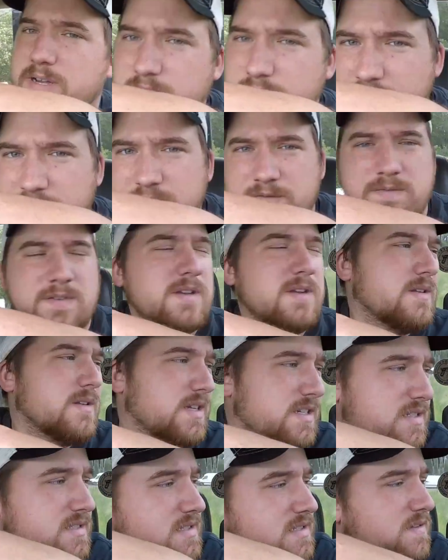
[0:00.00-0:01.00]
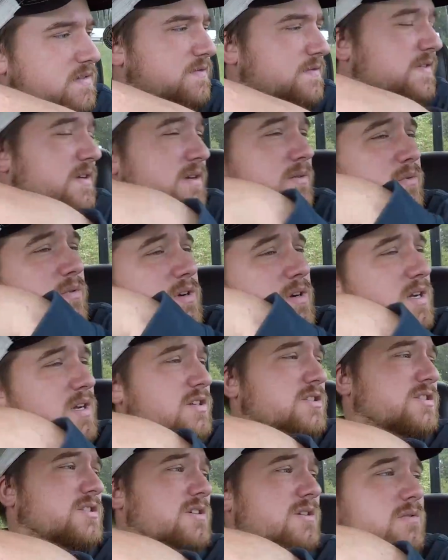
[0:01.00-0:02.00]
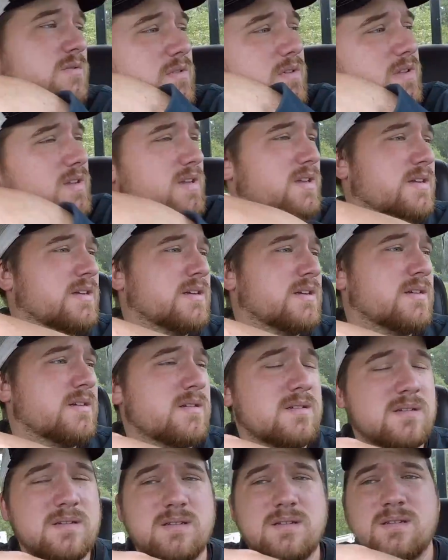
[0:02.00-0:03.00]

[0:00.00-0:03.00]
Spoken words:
at this field, this is the field where I showed the